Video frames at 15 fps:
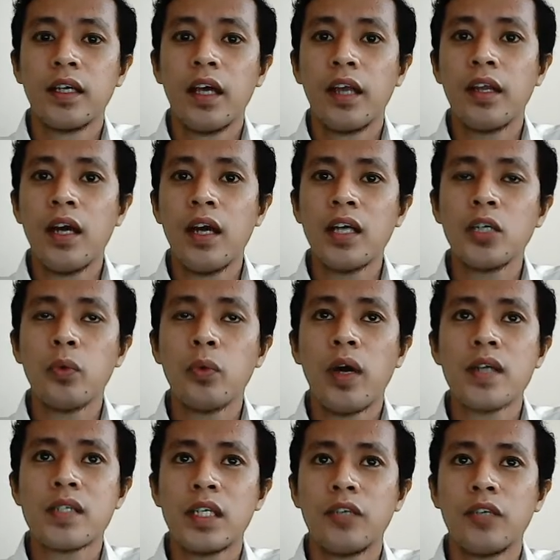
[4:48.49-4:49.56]
they are the
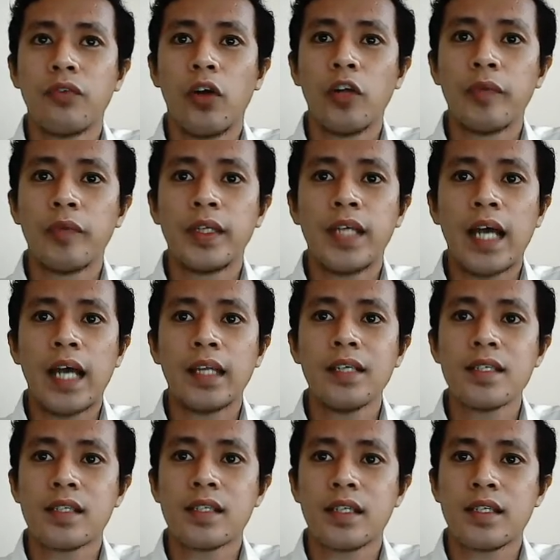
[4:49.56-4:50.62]
ones involved in the
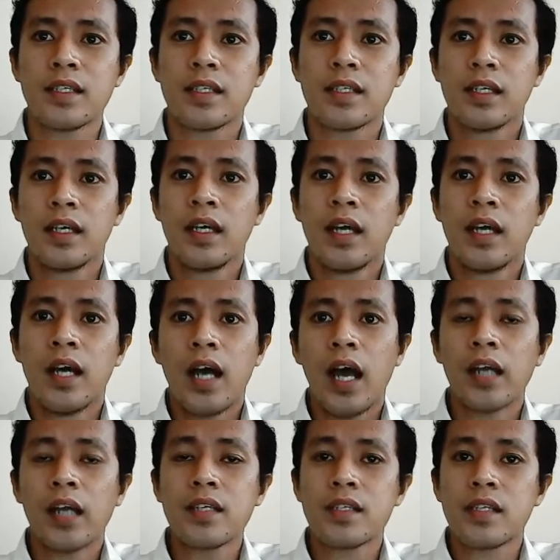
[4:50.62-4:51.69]
analysis and
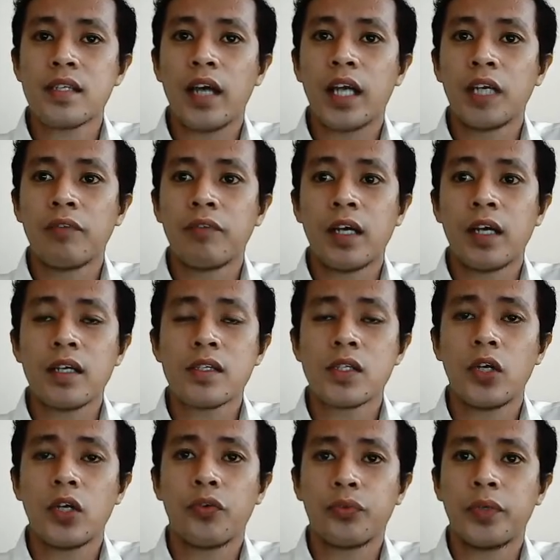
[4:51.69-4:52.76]
design of a
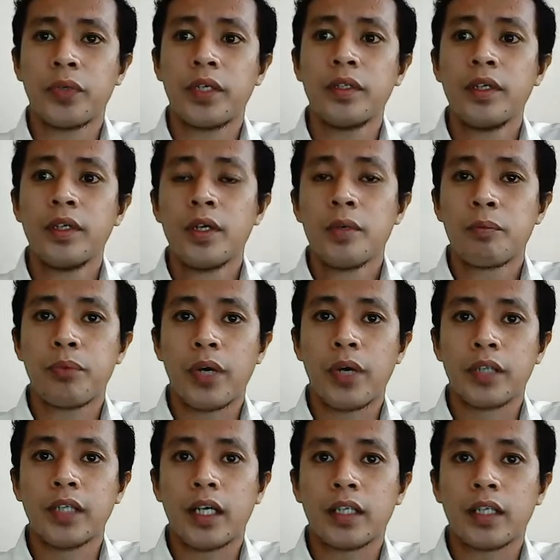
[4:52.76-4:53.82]
software
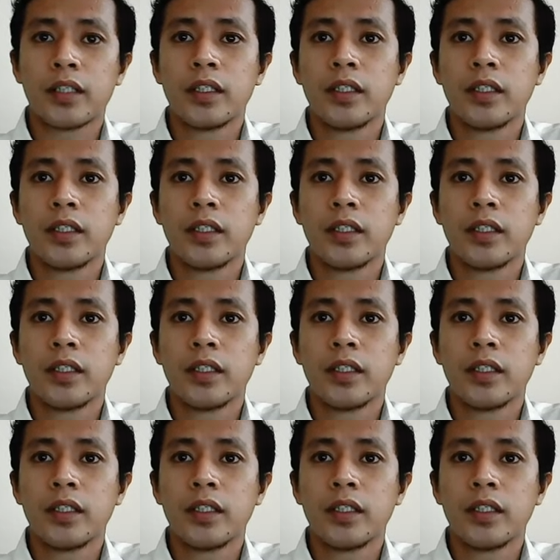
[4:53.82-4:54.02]
product.